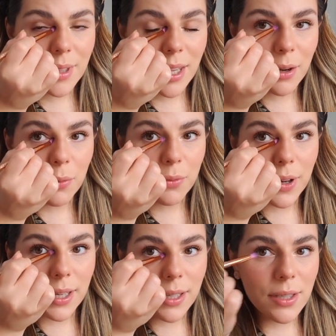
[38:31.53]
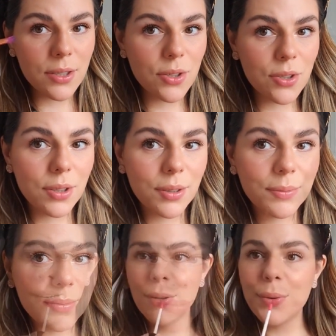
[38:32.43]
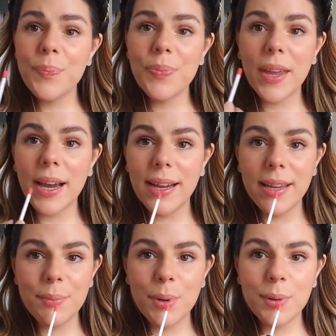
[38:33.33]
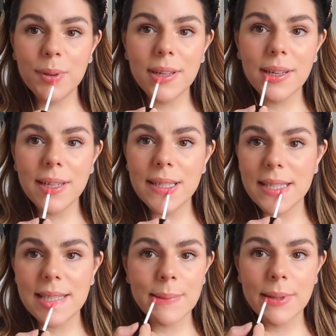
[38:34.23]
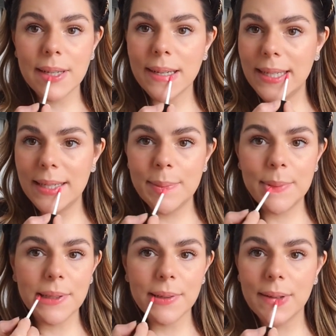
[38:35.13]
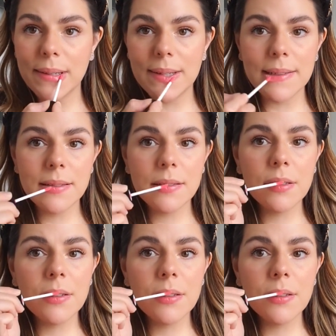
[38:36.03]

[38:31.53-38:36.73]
How funny is she? Now I am all done and just applying a little bit of gloss